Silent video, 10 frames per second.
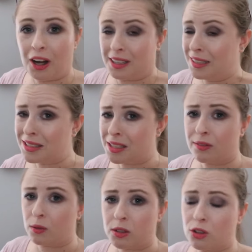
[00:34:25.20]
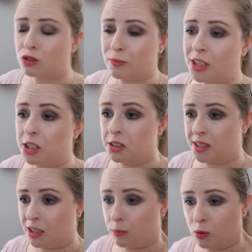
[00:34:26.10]
he doesn't even know what social media
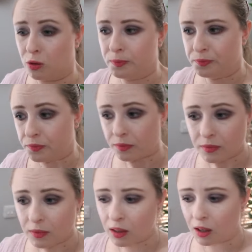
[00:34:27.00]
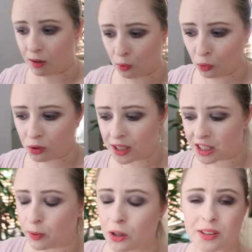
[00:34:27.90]
is anymore. All of
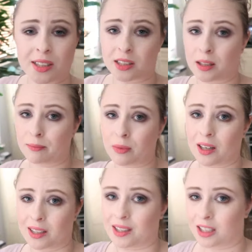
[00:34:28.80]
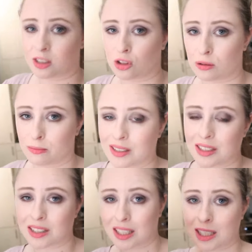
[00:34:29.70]
his posts are done by a social
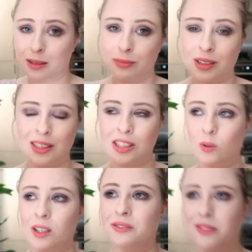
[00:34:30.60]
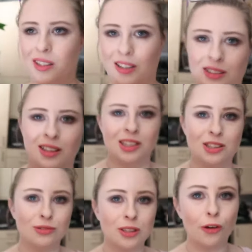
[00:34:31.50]
media team. It's quite funny, like
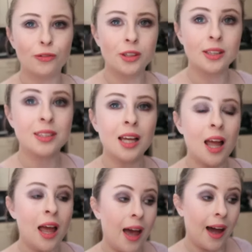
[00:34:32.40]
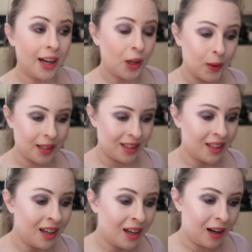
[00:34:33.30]
it's really obvious. Anyway,
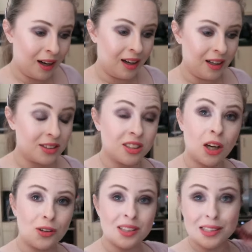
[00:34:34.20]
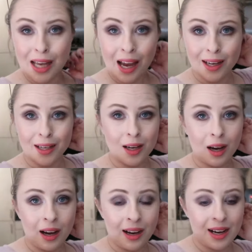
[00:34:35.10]
so today
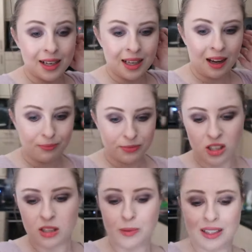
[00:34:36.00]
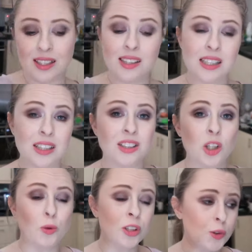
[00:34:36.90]
I have just been listening to One